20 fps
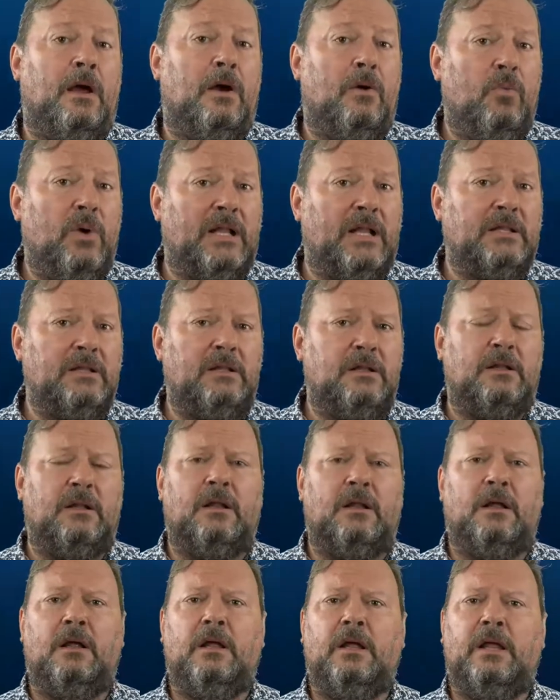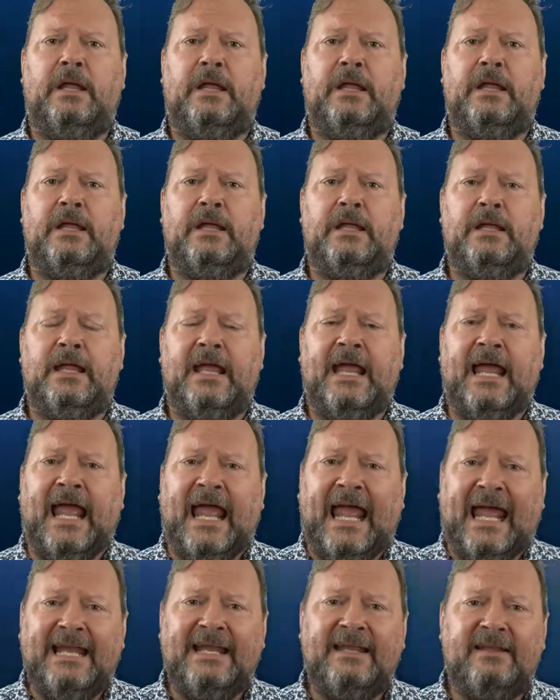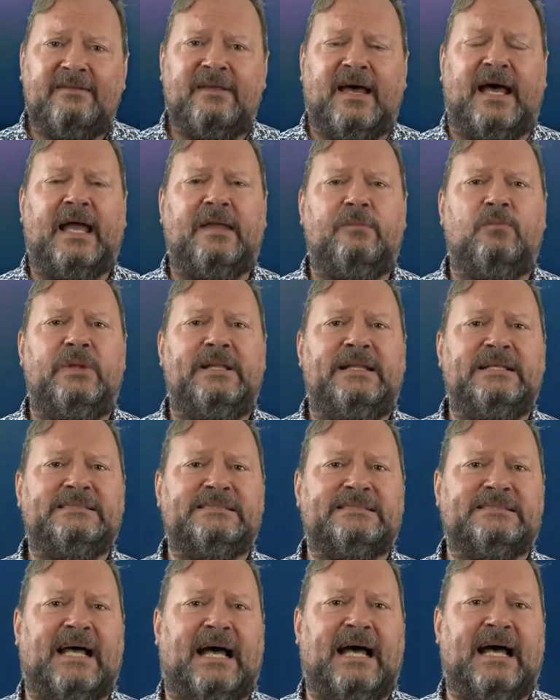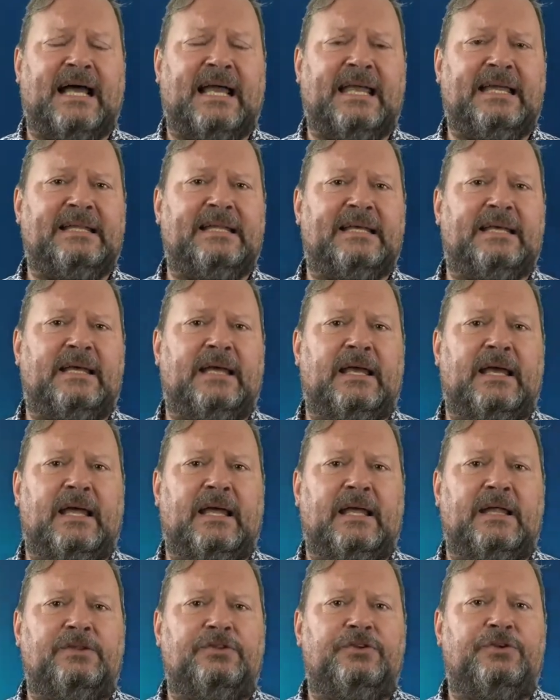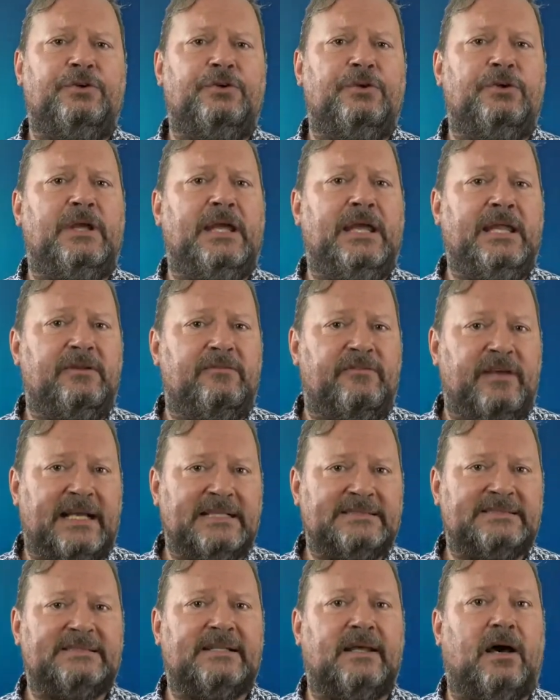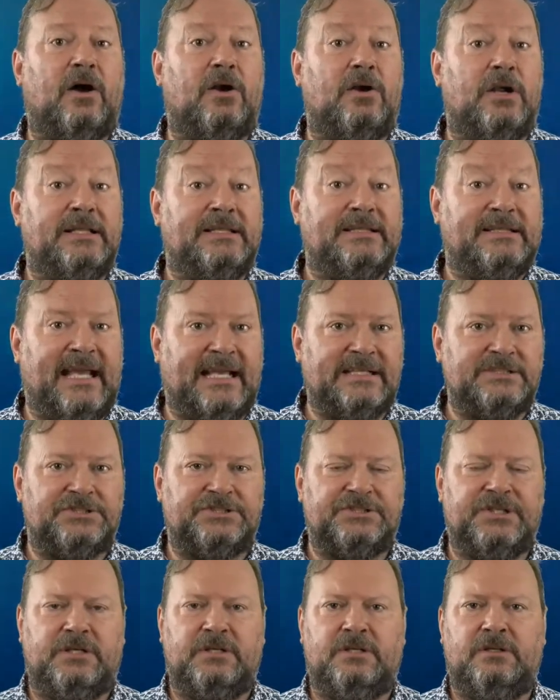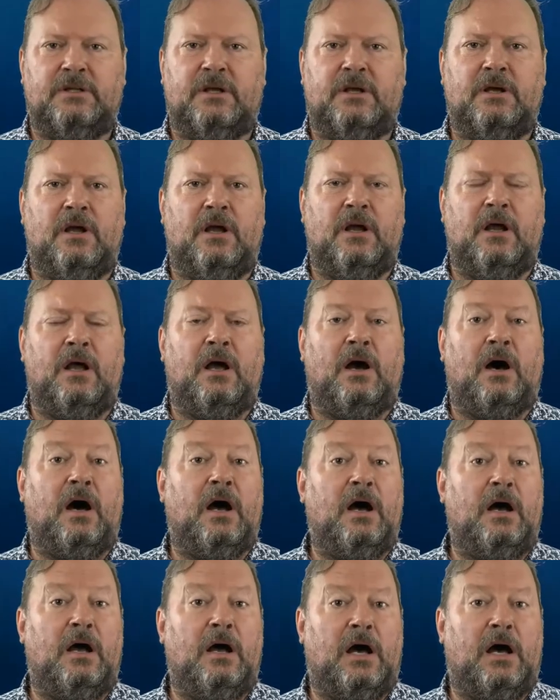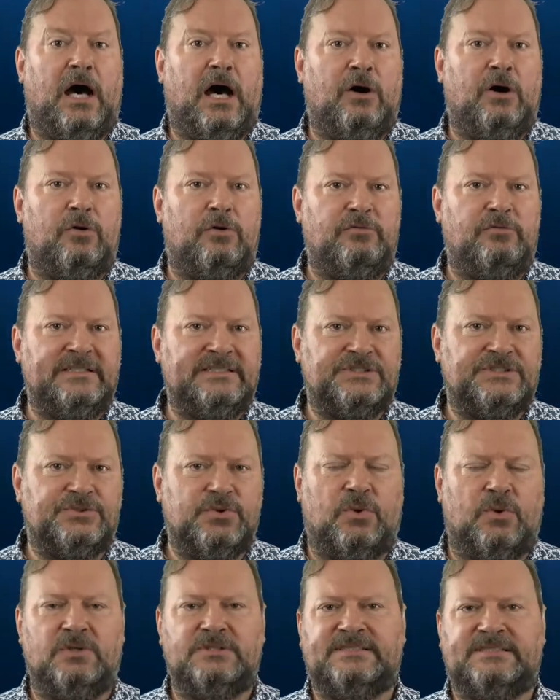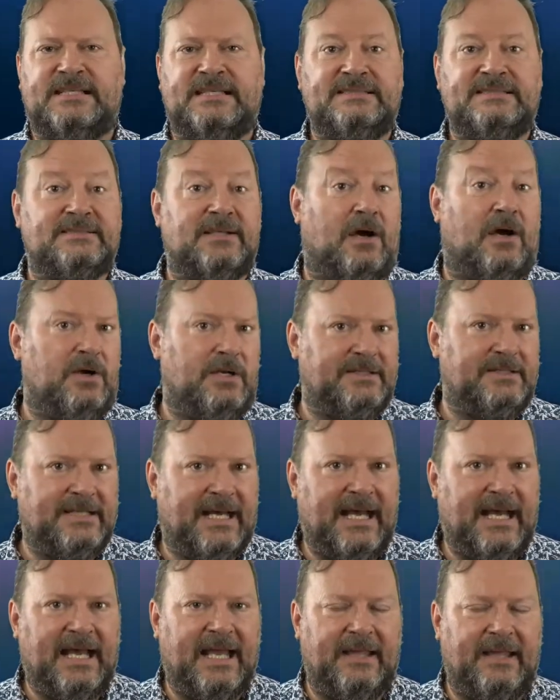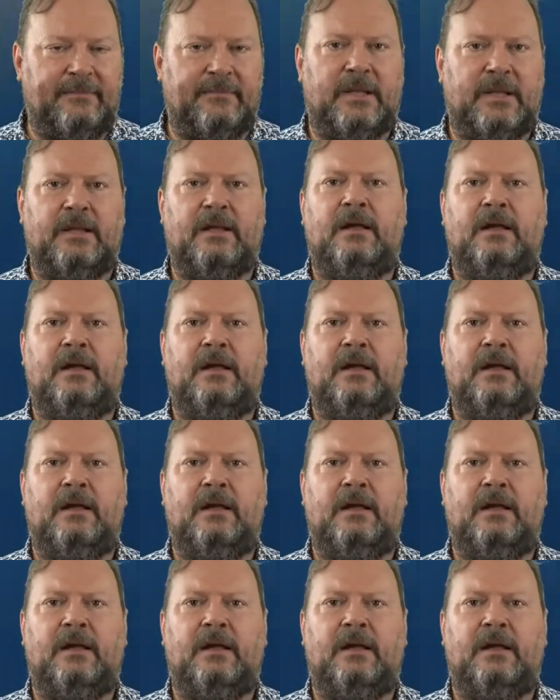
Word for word: Well, uh, anytime we decide to invest our attention, uh, our resources, our time